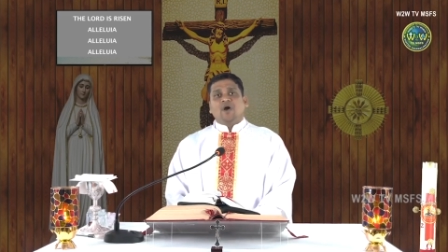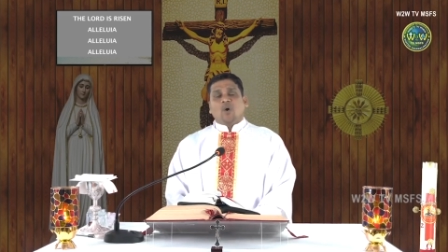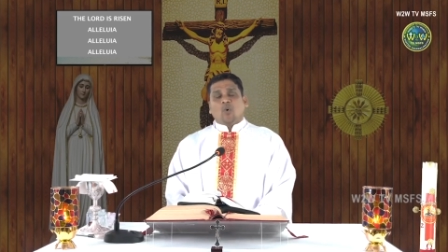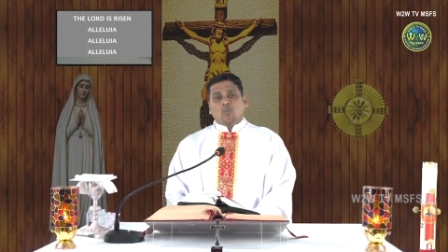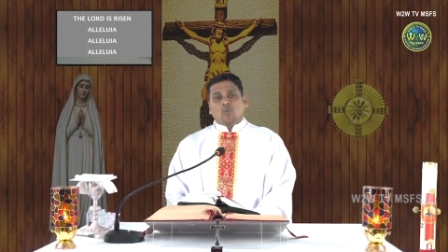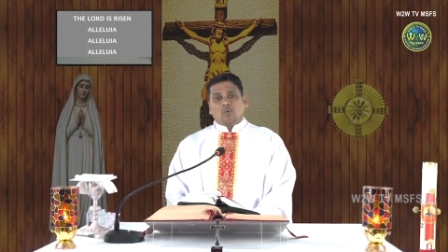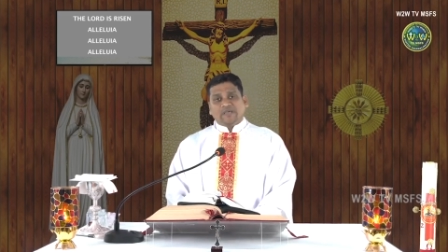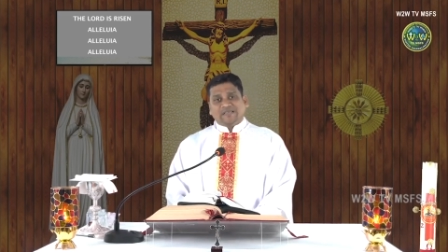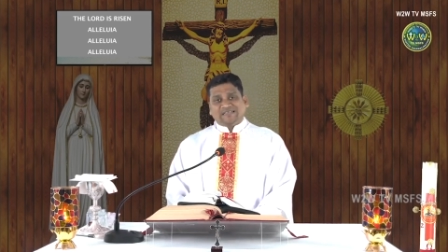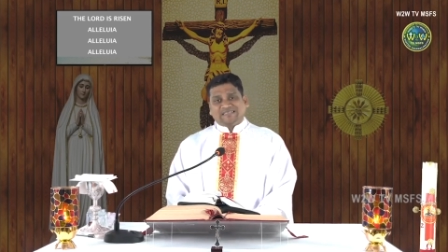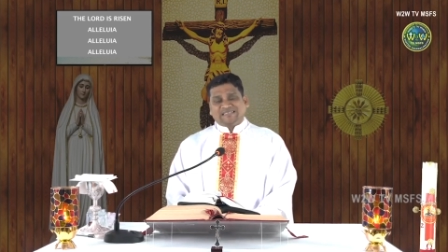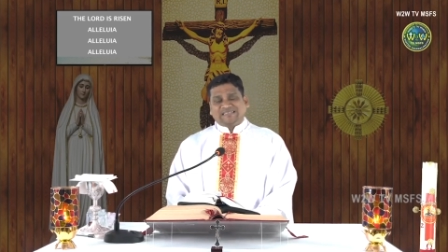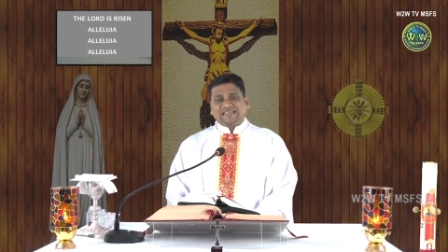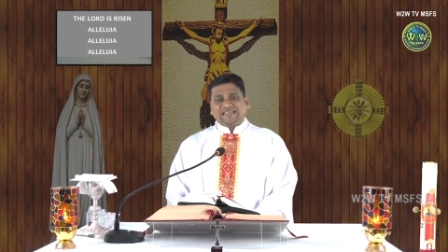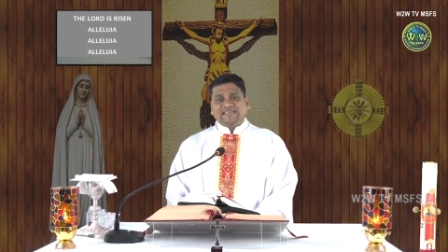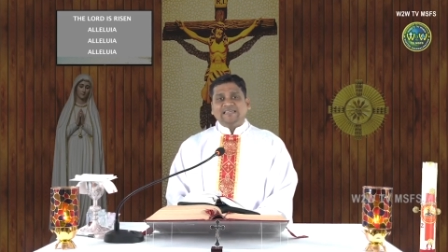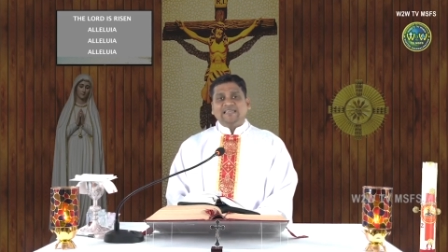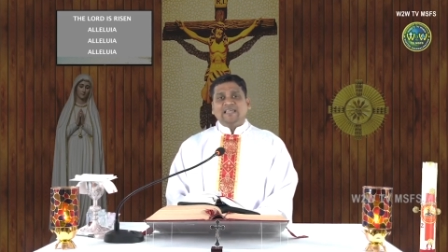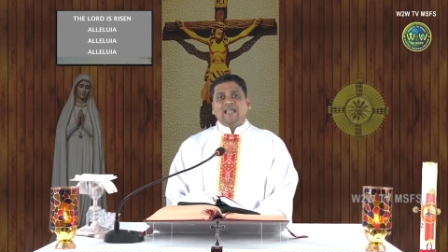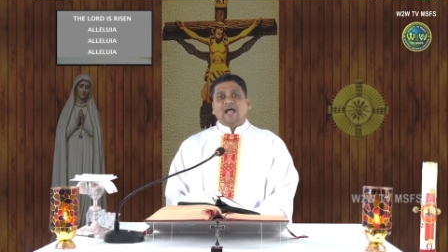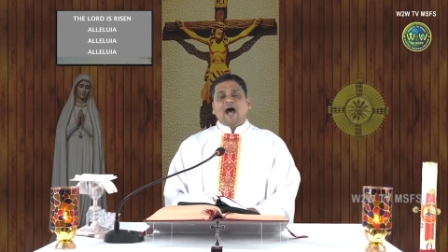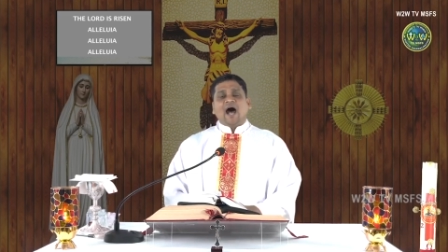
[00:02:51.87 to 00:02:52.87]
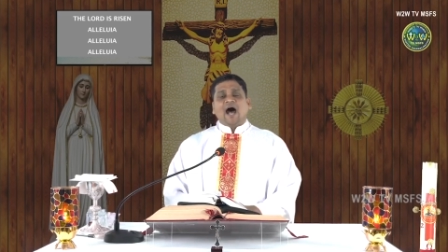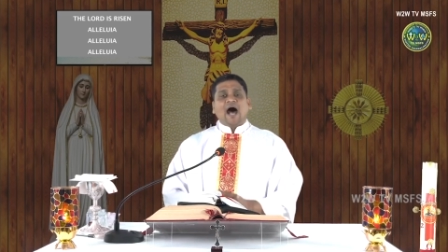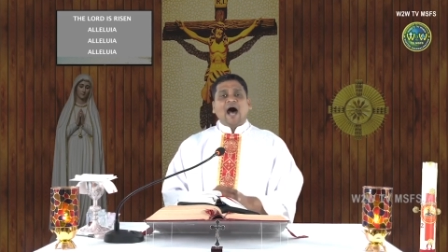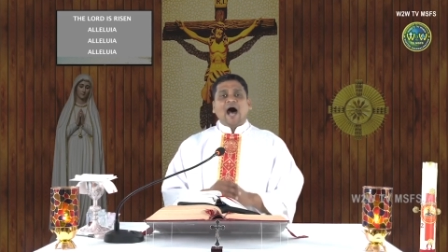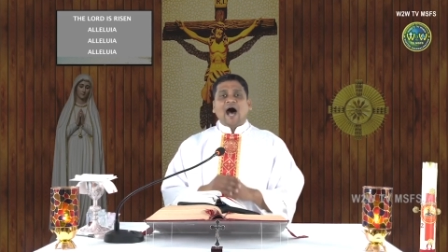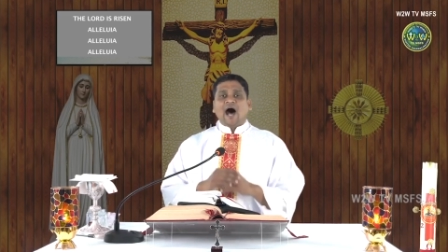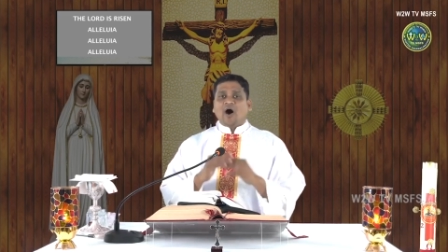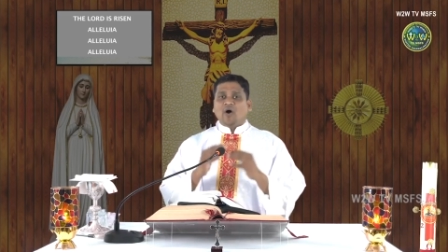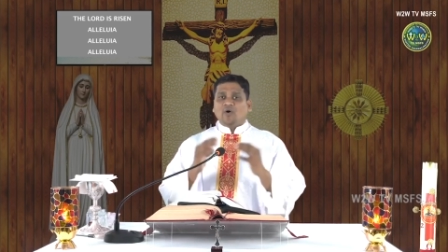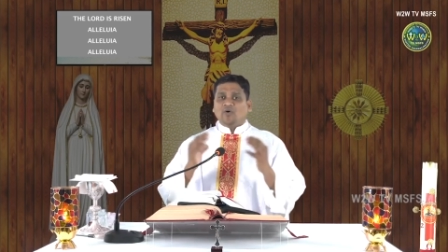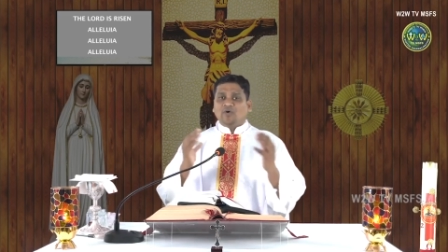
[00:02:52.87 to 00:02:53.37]
we see
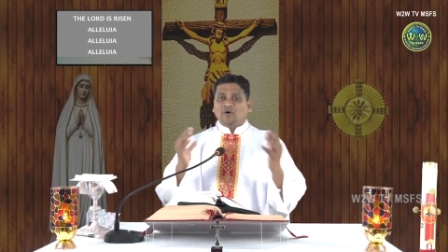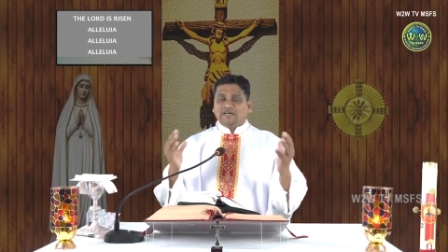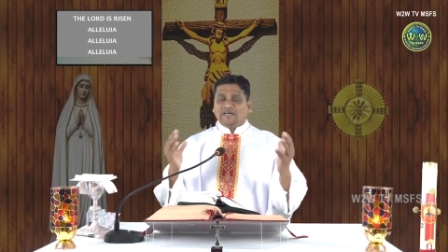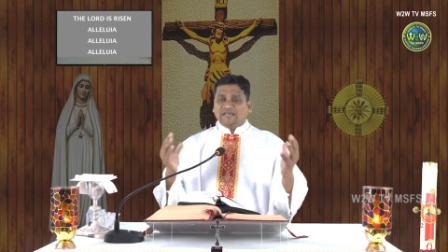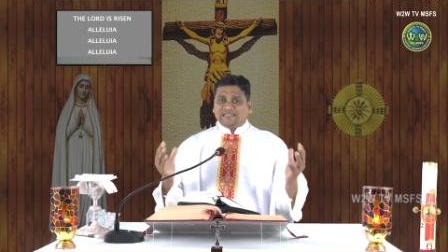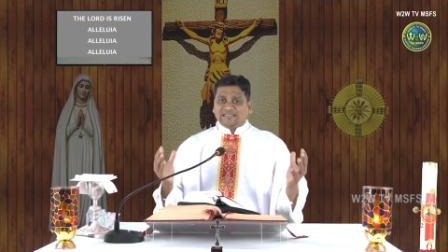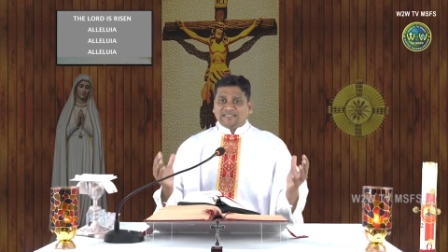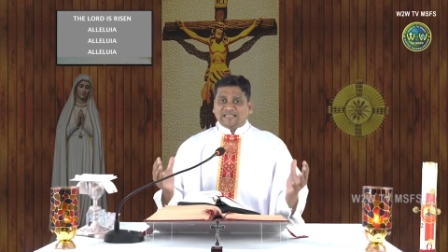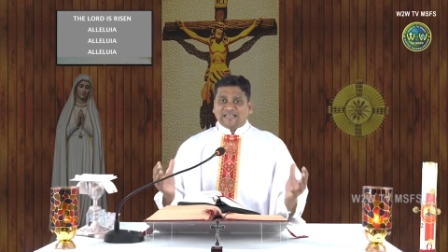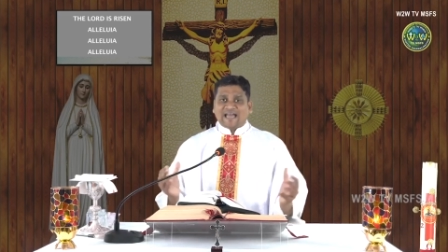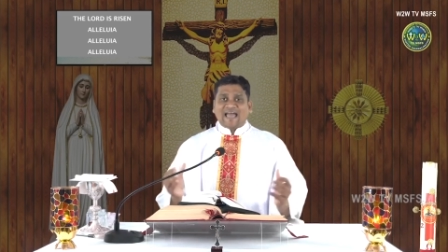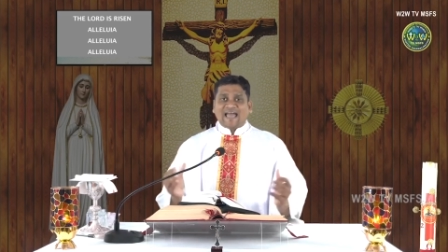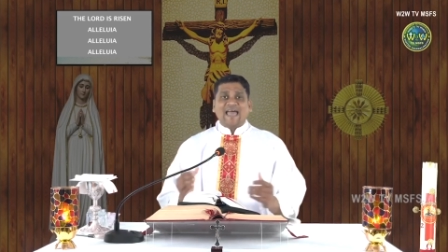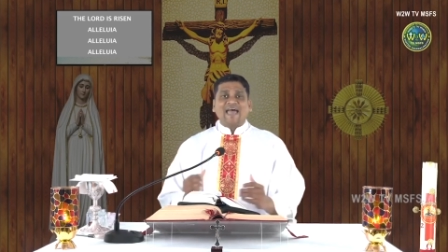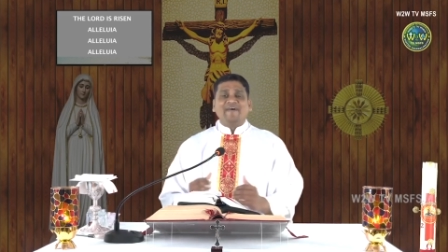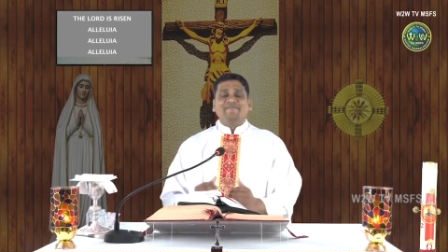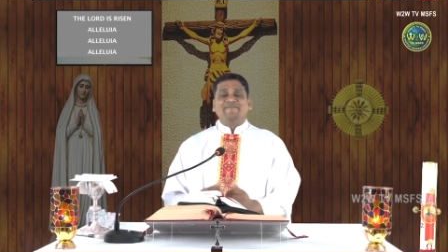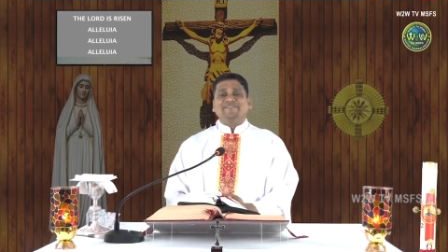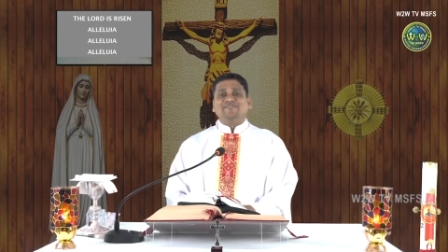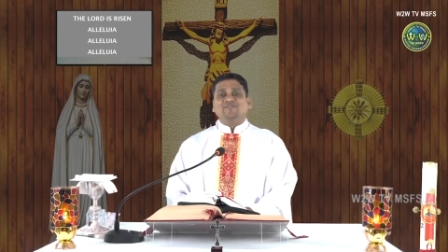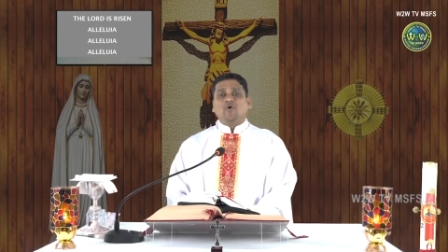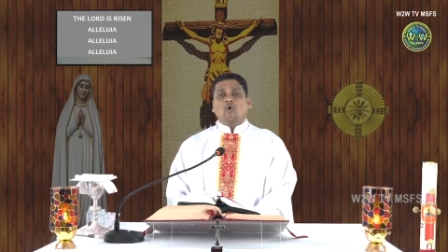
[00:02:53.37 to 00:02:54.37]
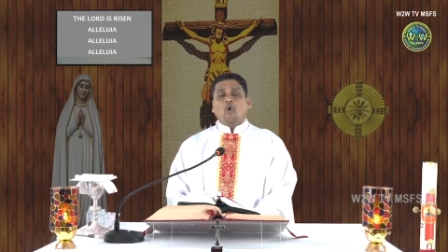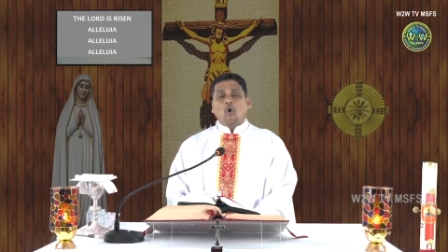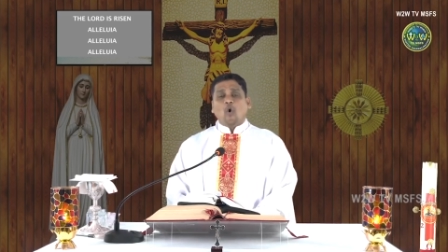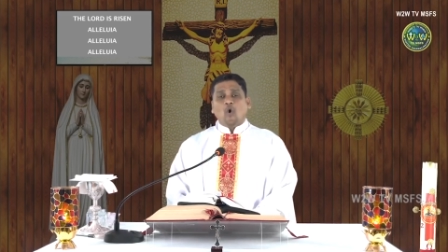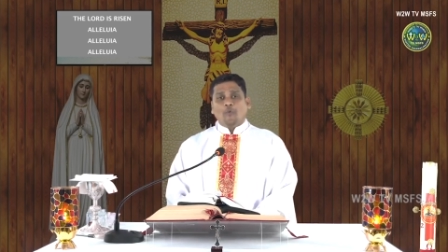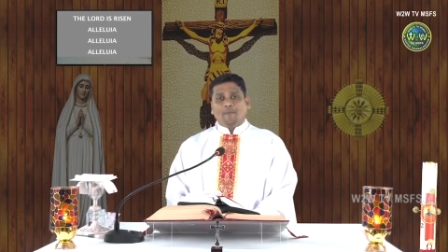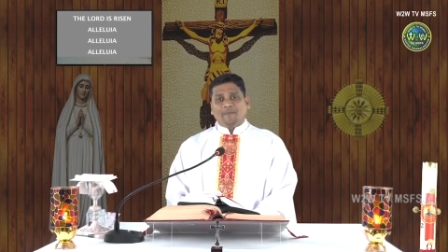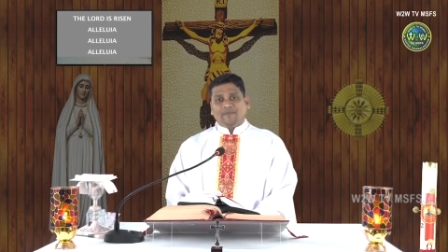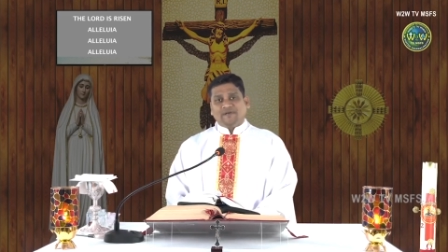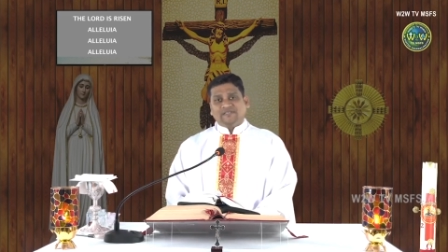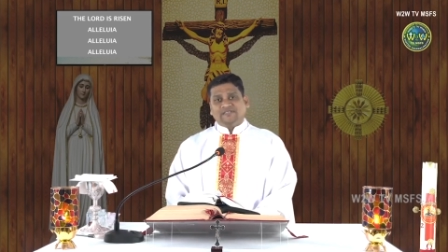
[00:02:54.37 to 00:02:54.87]
how the heaven
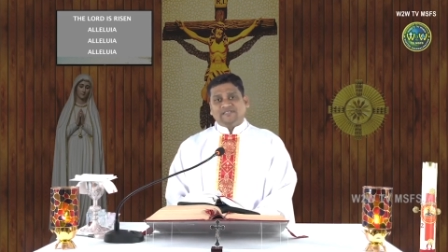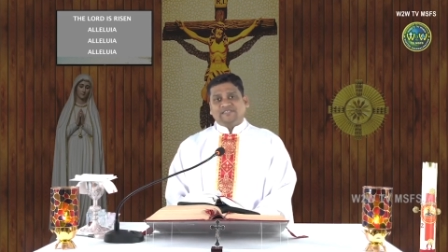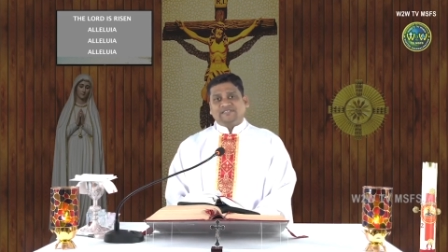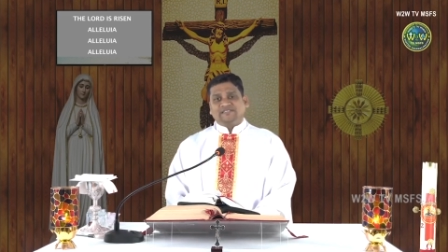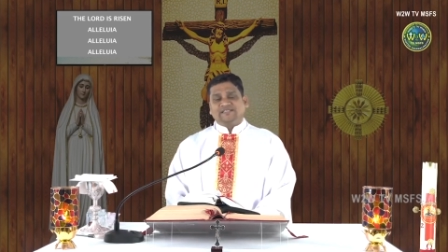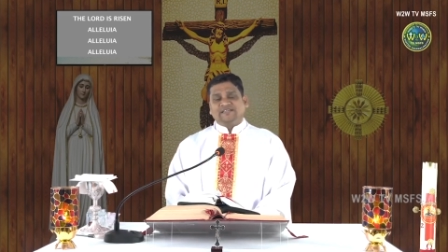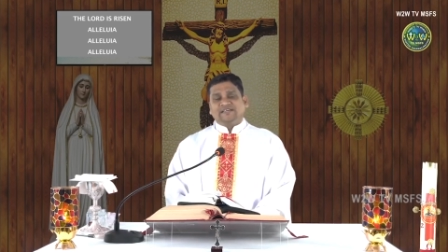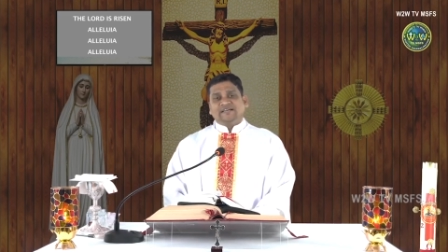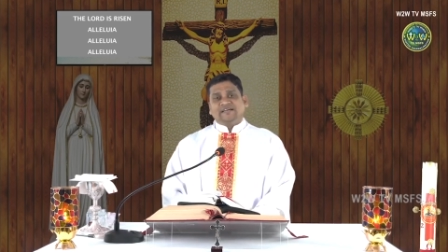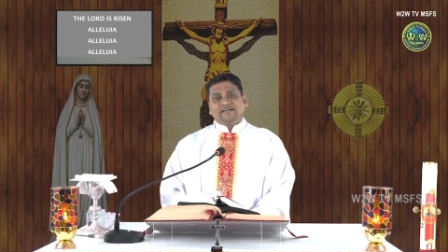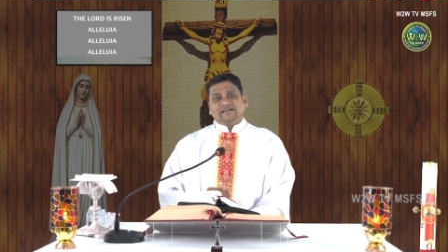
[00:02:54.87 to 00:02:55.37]
opens,